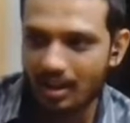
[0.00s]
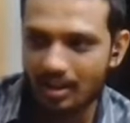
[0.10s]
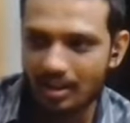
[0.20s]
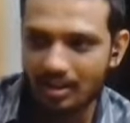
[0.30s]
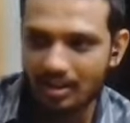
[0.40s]

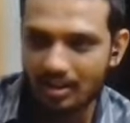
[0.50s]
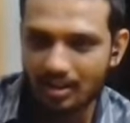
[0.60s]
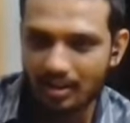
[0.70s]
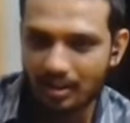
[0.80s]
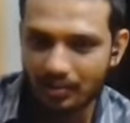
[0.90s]

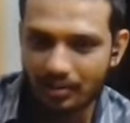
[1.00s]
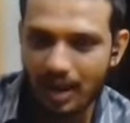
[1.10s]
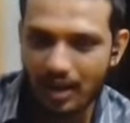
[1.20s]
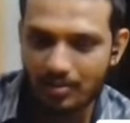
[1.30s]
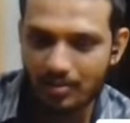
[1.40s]
uh, if you
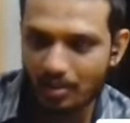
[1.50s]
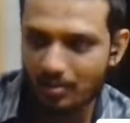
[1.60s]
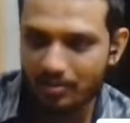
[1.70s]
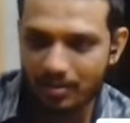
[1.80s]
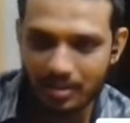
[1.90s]
have a
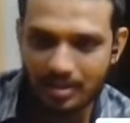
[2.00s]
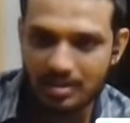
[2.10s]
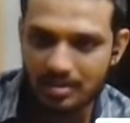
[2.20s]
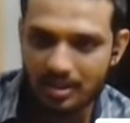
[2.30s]
proper foundation